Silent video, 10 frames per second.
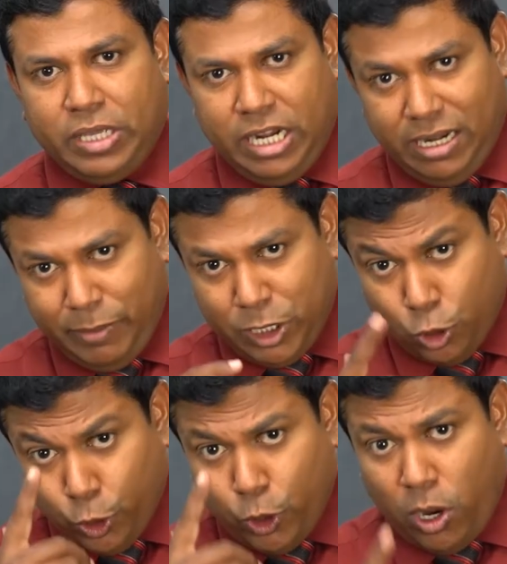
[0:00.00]
Let me
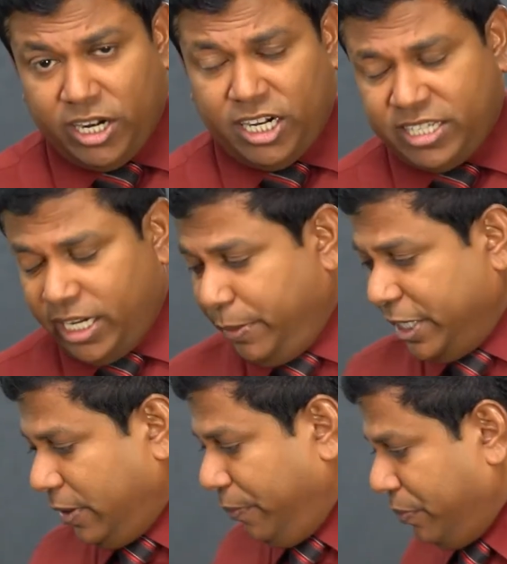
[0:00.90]
show you 100
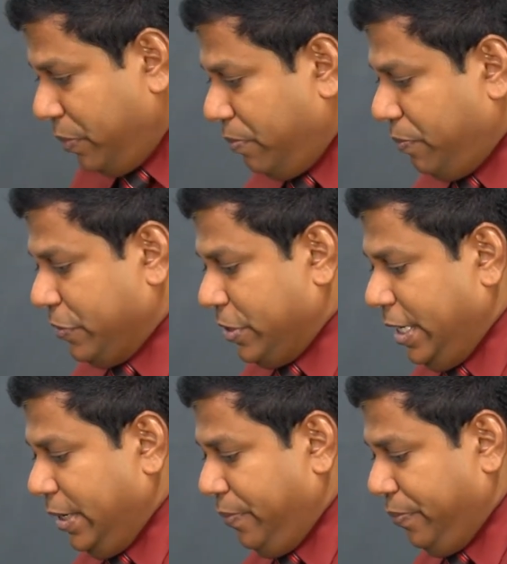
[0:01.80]
centimeter.
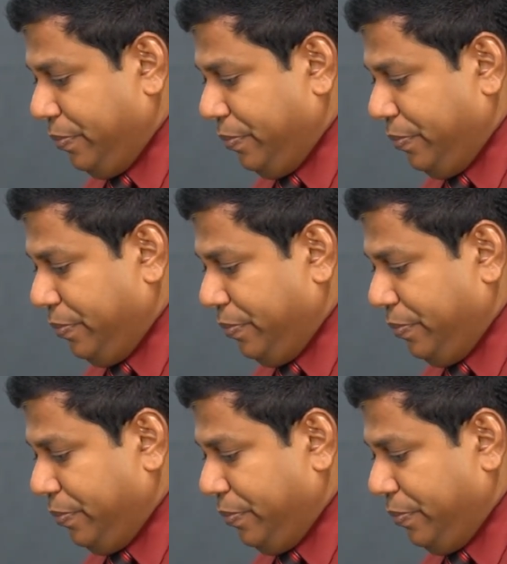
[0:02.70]
See.